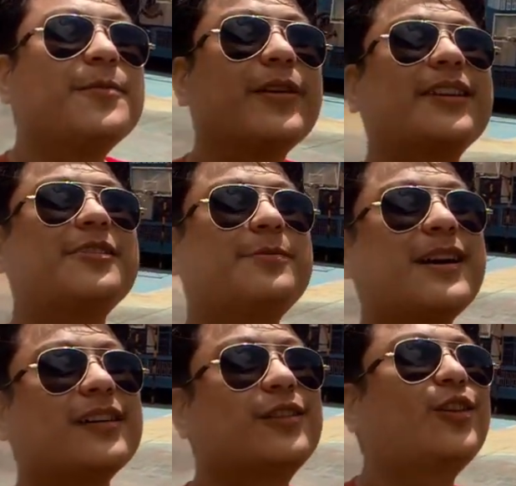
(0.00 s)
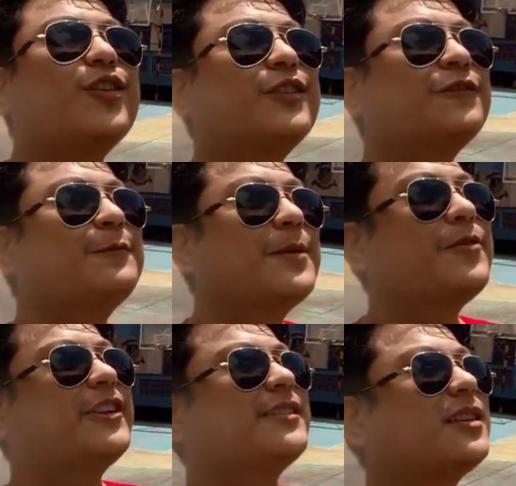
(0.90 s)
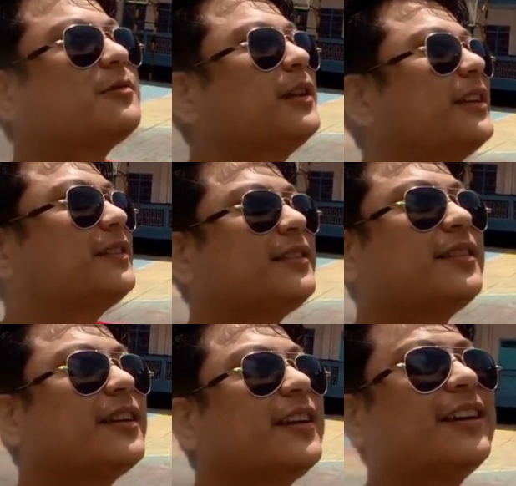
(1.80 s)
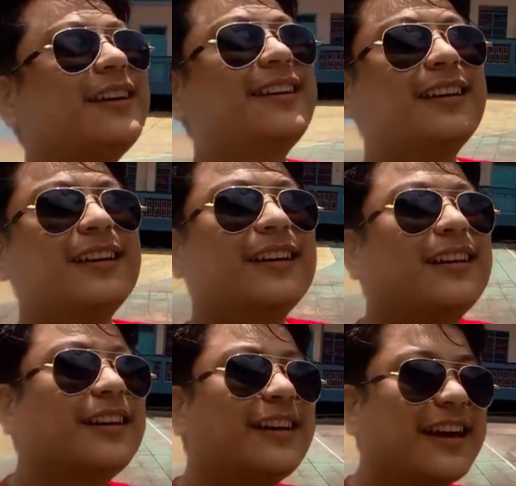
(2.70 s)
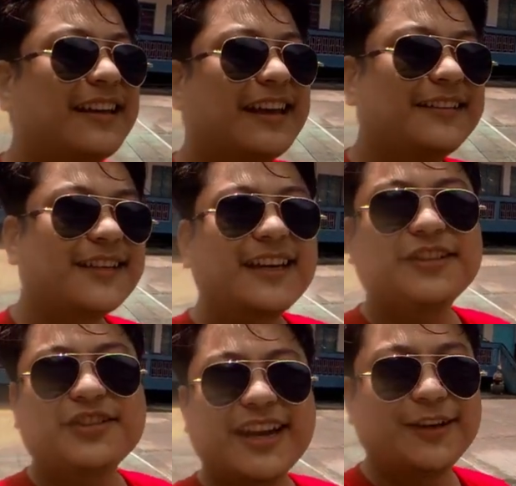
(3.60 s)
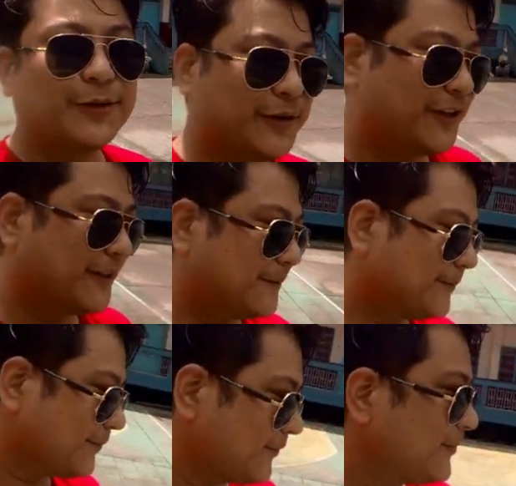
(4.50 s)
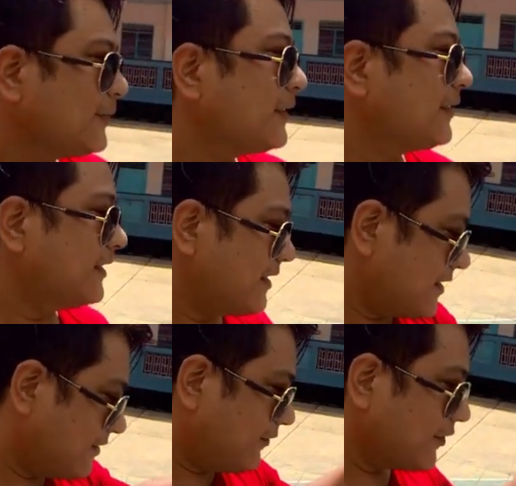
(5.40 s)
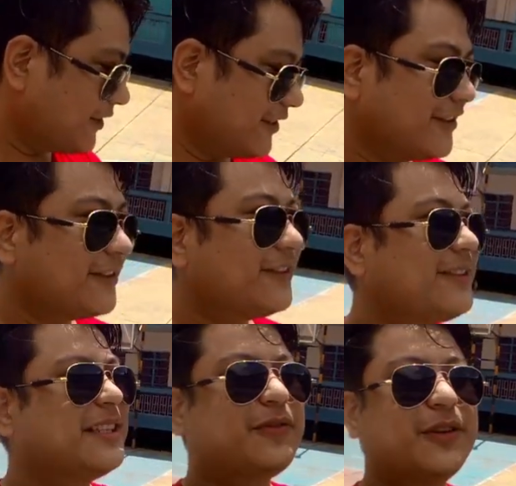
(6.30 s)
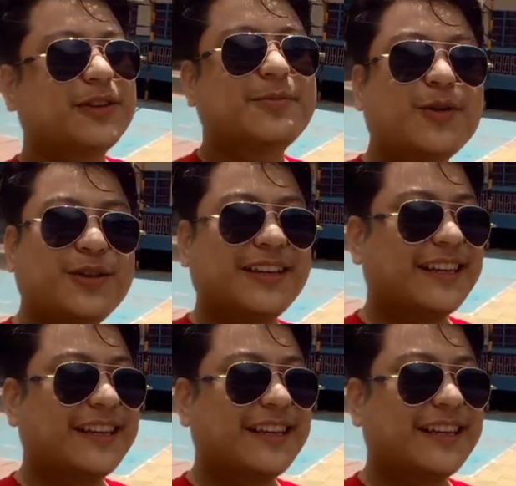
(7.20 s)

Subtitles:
Brings back a lot of memories, this place. An entire childhood. We were here since we were small